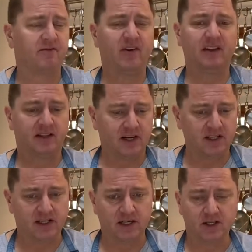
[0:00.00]

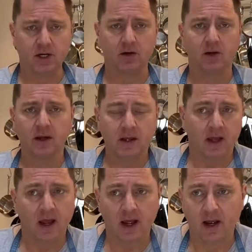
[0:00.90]
Fantastic. So,
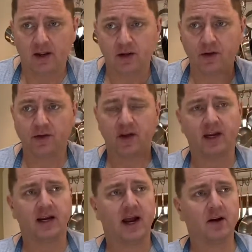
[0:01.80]
you're
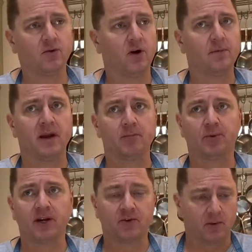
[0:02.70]
thinking, how do I make
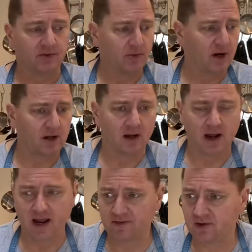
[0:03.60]
breadcrumbs? Well, I
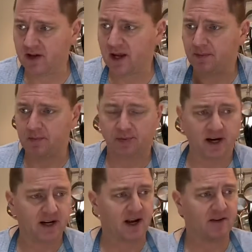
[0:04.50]
have to keep the
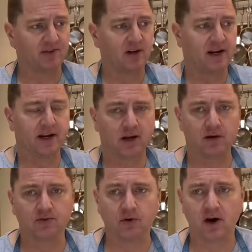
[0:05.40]
bread, I have to let it go
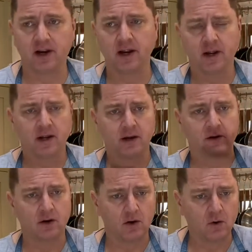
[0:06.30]
dry.
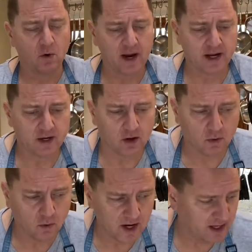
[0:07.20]
No way, no
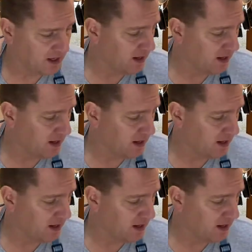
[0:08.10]
way.